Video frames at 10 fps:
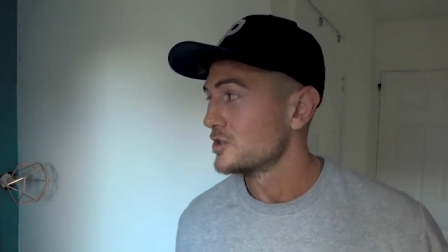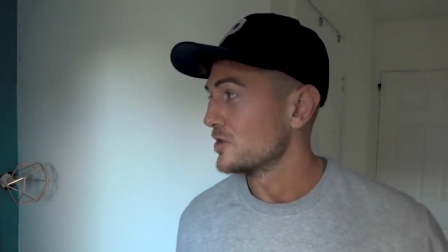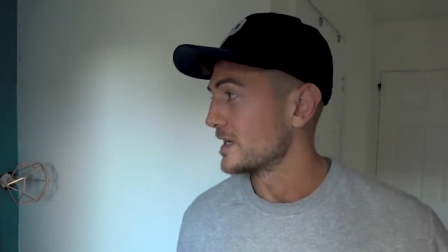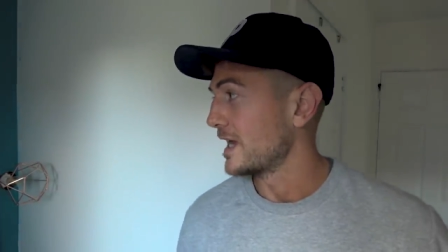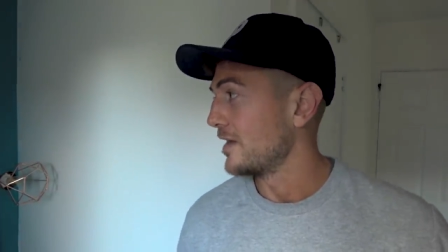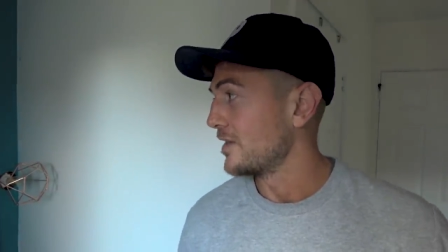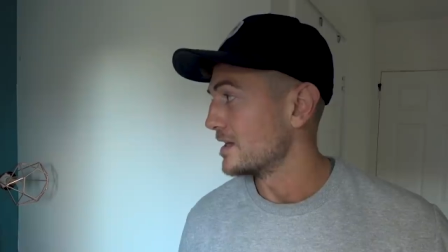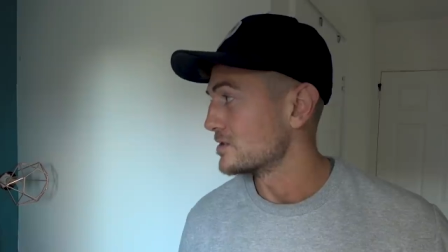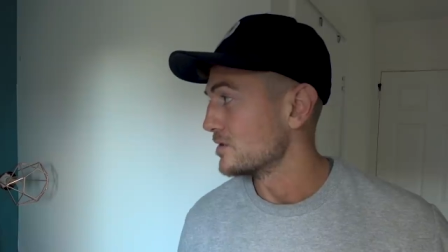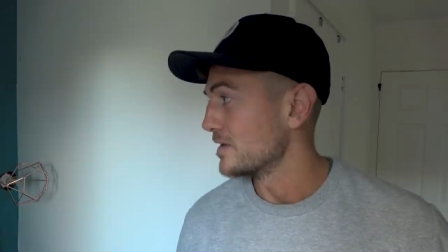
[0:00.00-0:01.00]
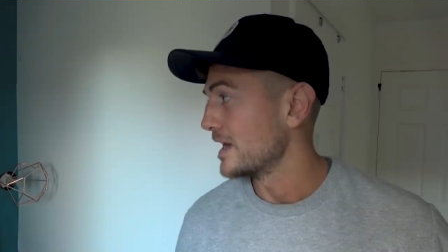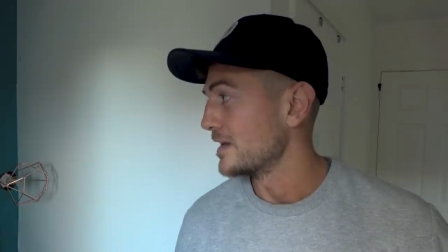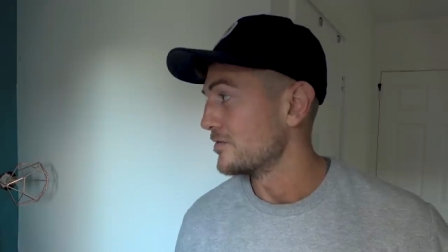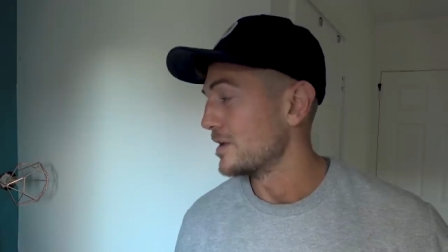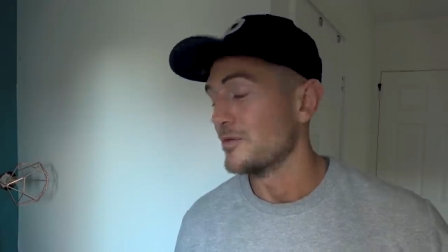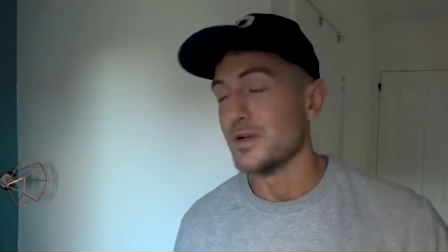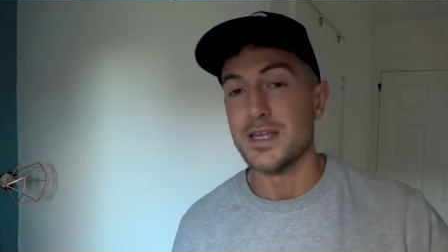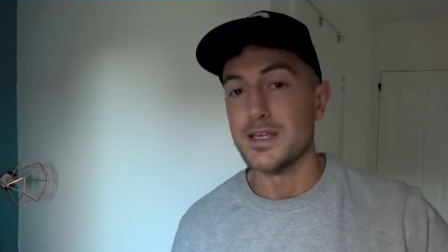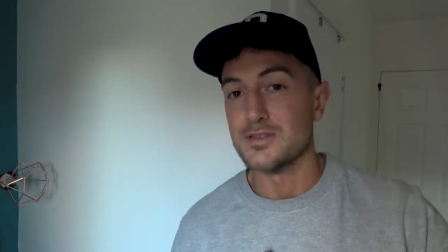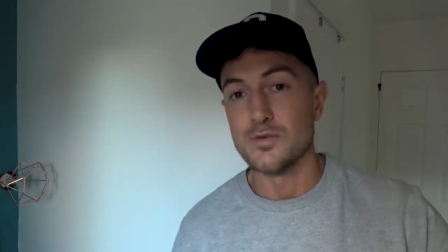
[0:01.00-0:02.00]
trying to get out there sort of like end of
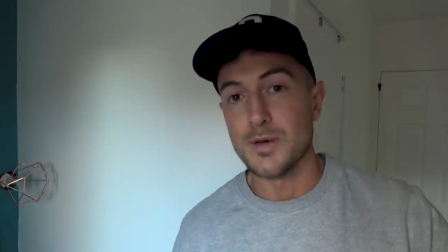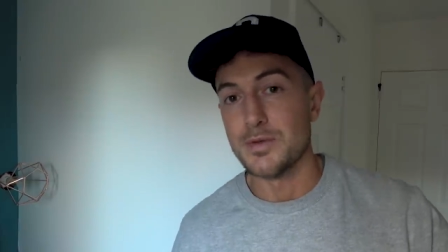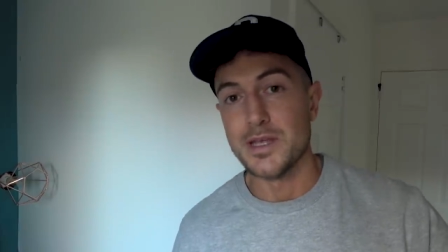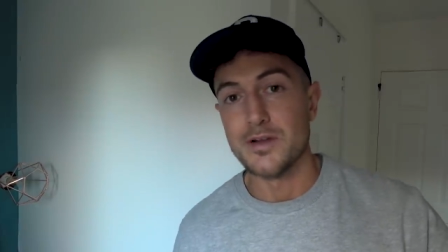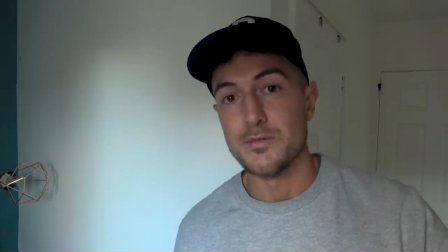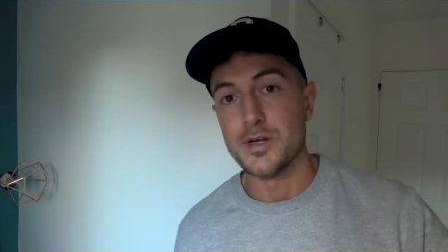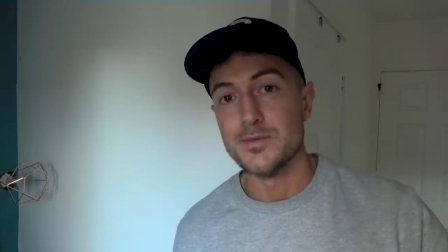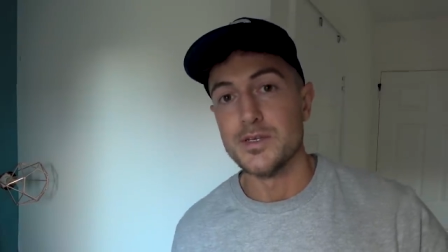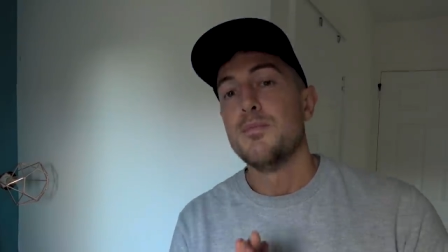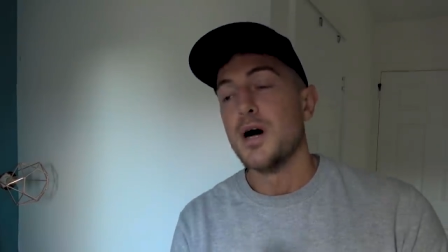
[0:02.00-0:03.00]
February. It's all up in the air at the moment.